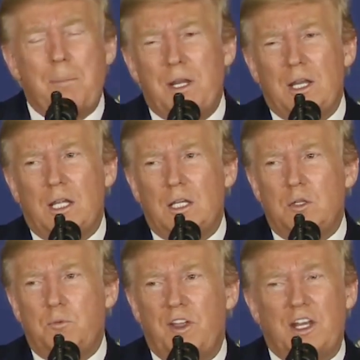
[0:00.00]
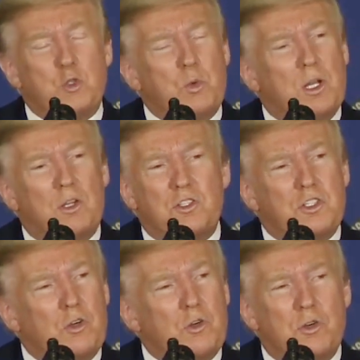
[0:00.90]
Venezuela? What's happening in Venezuela
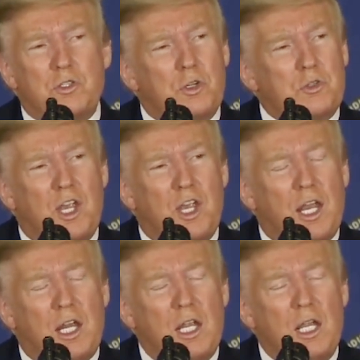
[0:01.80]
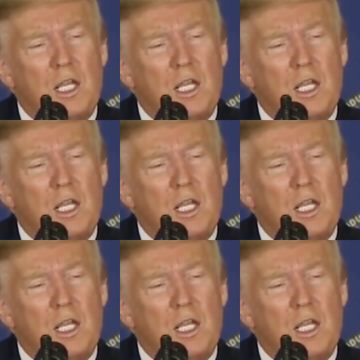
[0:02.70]
is so sad.